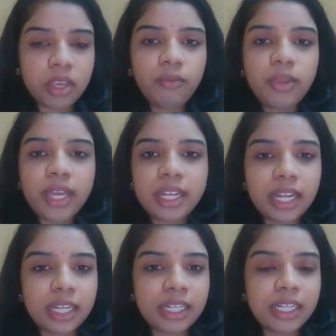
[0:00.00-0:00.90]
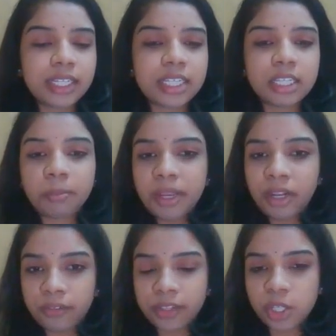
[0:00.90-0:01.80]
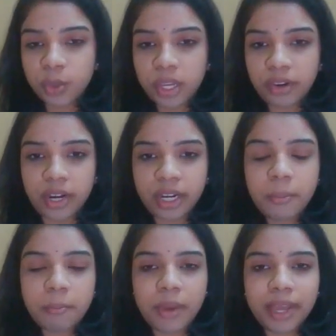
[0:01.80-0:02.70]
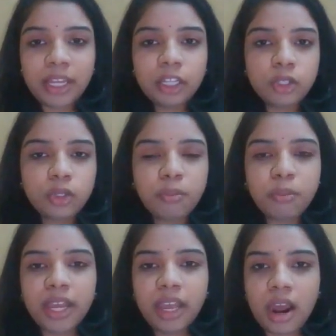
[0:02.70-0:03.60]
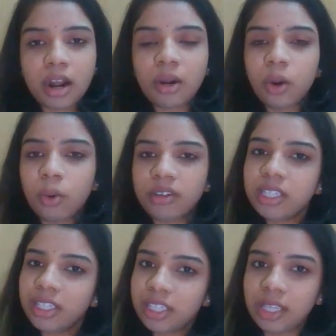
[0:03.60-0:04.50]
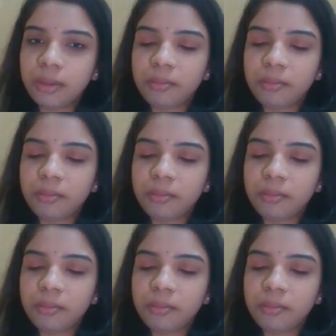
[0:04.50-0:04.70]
We can calculate the speed of the swing right by 2 pi r over t.